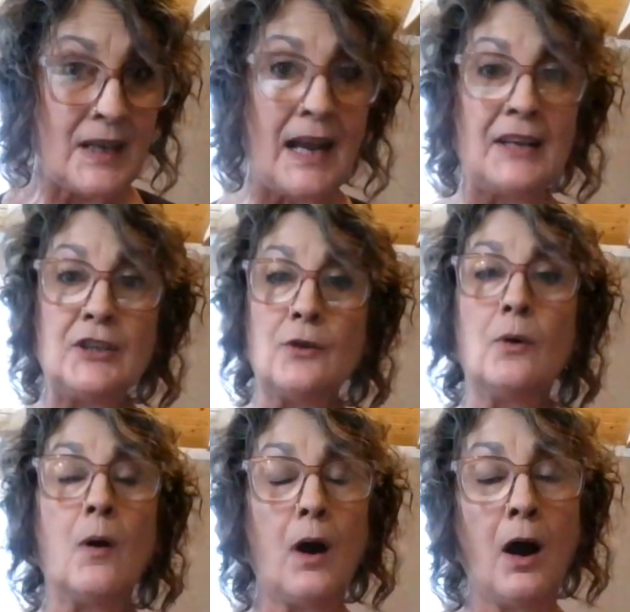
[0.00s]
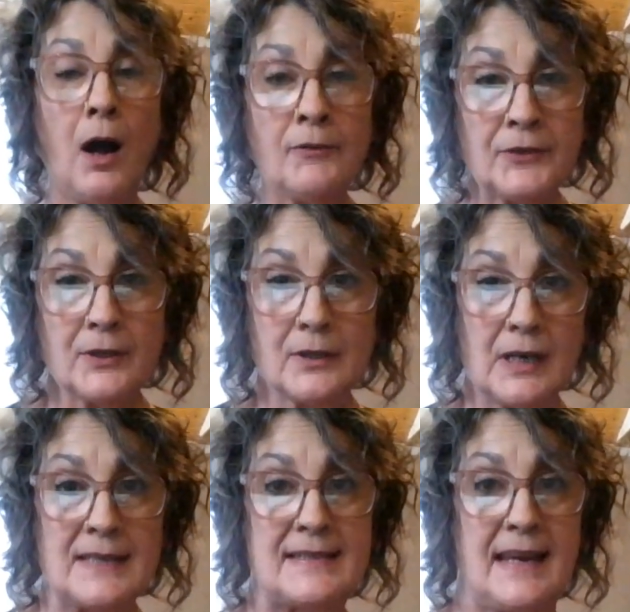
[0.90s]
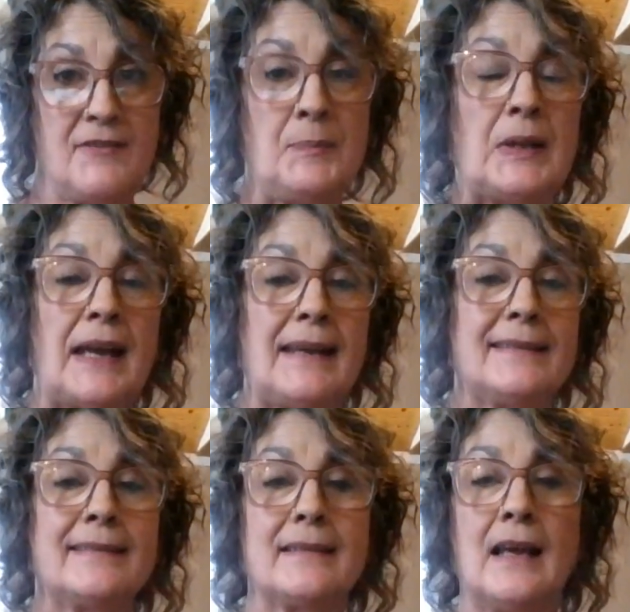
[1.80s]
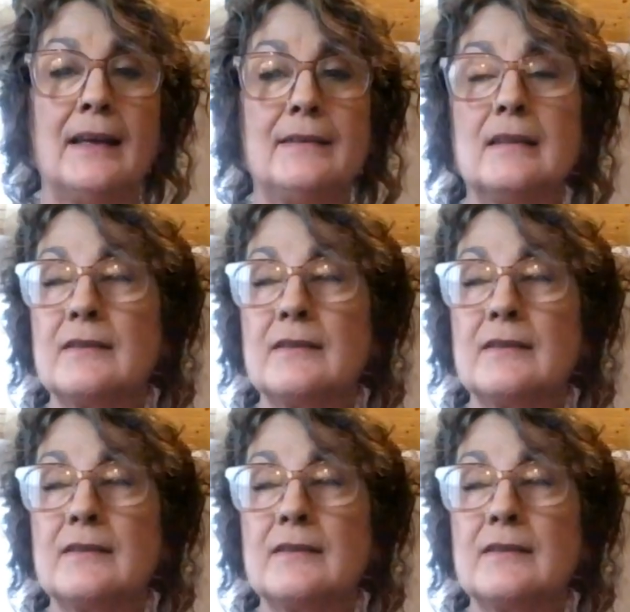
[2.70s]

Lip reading: and you offer a safe place and